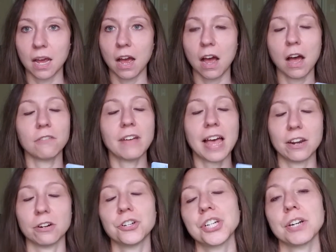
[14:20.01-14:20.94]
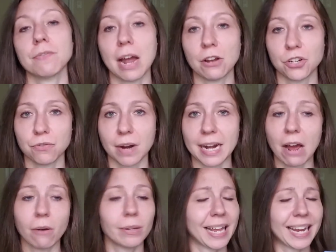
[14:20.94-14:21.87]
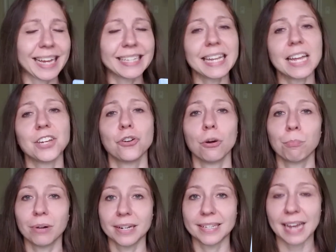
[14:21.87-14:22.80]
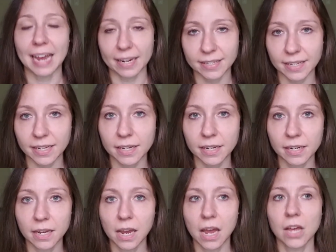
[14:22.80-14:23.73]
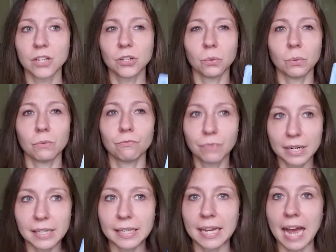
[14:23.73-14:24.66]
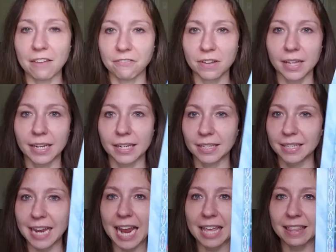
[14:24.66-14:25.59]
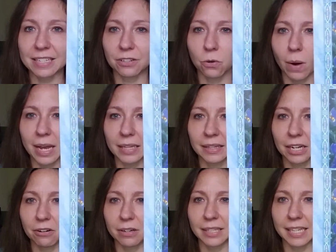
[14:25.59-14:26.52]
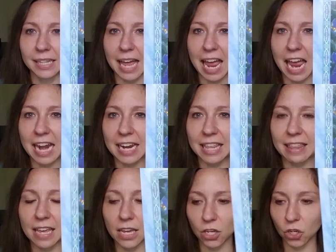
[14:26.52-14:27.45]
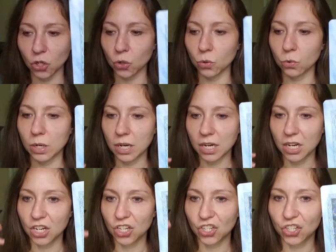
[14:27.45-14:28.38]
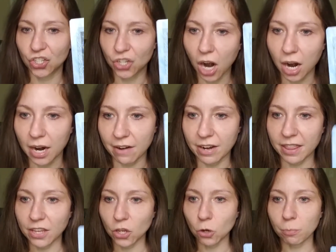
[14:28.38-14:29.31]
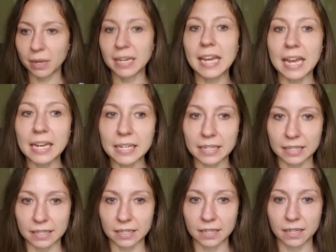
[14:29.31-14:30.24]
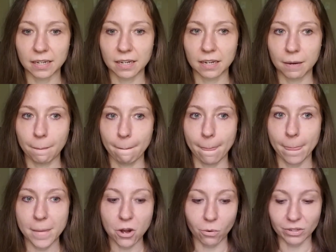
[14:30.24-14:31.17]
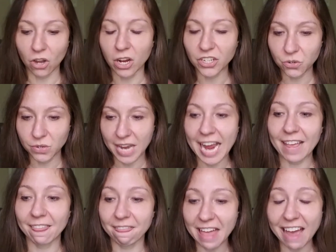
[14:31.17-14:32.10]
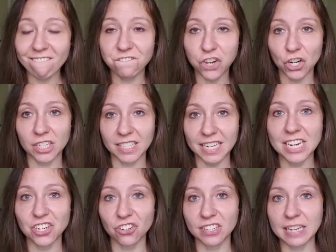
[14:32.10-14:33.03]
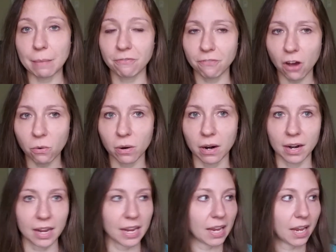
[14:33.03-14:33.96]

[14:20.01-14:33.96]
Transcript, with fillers: of energy around you right now, and like I said, you're protected. So really, I feel like take this quite literally that anything you start, anything you begin you know, as long as you take that first initial step forward,